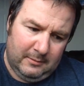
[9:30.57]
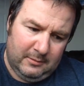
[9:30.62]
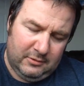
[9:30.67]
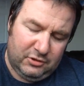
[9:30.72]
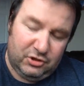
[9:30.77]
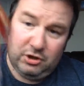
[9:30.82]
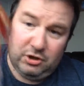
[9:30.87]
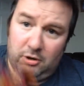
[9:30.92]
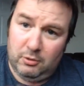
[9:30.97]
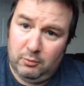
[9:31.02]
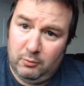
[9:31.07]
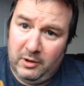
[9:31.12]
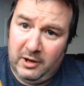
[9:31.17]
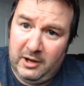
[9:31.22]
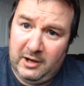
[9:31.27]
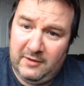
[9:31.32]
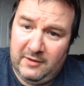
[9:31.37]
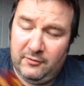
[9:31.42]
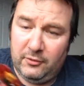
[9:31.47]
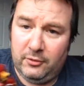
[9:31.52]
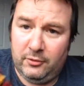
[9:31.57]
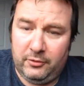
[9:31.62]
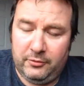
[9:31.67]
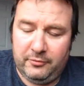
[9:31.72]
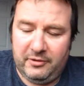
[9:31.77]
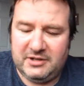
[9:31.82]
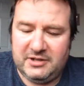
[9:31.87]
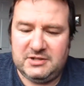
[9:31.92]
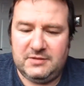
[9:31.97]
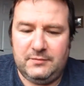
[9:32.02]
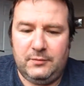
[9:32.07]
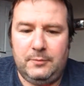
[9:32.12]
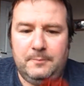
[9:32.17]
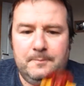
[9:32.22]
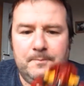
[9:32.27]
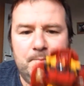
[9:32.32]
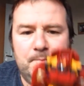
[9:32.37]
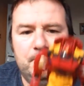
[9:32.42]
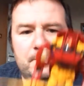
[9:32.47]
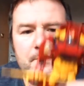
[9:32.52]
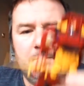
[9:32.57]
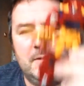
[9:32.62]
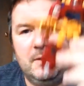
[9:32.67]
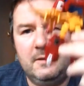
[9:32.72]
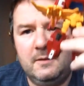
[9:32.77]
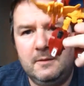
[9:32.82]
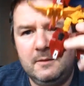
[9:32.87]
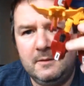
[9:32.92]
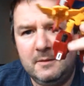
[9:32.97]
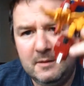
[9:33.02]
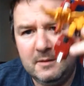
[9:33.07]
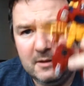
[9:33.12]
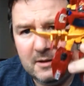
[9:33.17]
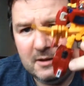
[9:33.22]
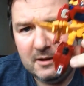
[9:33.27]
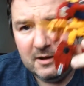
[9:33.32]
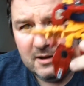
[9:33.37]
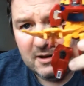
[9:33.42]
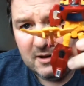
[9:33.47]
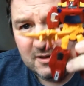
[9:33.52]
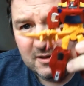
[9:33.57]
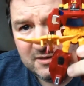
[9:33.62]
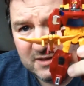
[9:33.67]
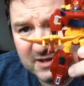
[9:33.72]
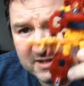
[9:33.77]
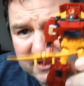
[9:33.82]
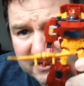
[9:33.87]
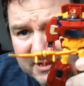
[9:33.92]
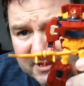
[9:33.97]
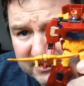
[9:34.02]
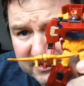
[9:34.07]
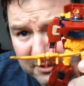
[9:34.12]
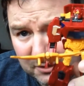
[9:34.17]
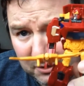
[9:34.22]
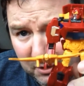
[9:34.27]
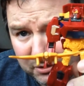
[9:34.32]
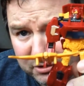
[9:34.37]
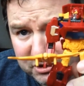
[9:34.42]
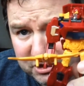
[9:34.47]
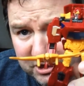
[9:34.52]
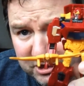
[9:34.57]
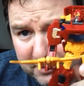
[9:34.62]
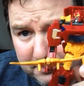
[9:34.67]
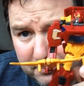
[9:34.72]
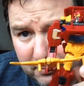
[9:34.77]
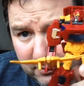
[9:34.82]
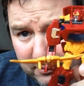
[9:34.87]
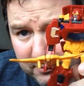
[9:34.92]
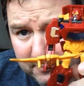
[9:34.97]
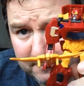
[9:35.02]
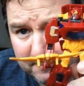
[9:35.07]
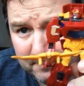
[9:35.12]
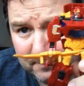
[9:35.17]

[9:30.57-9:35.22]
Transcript: Shockwave and all the rest of them. This is a lot cheaper